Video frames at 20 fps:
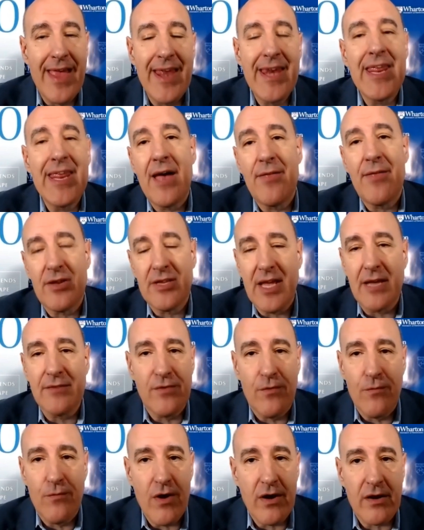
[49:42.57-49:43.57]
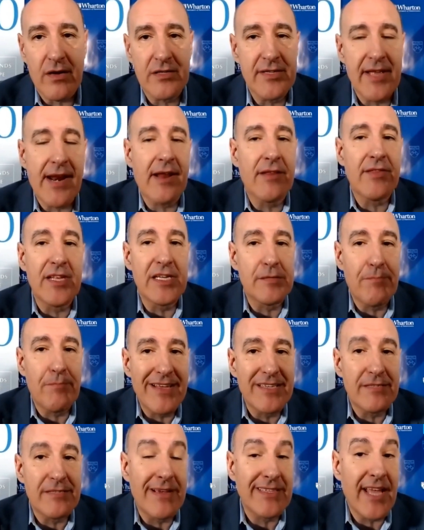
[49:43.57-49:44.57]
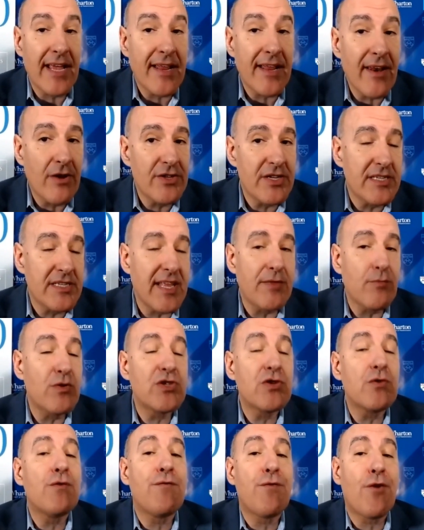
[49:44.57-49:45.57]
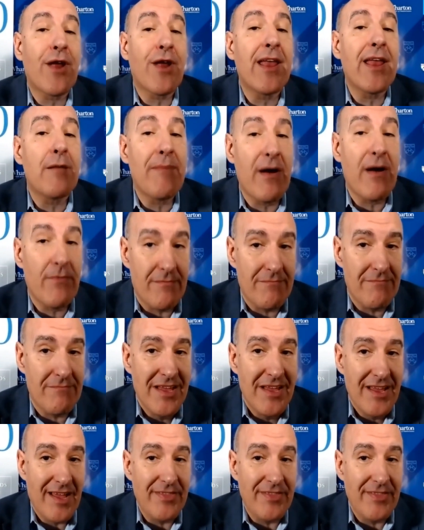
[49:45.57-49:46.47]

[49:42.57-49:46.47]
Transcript: any other types of workers that are displaced by technology is that we shouldn't forget about them.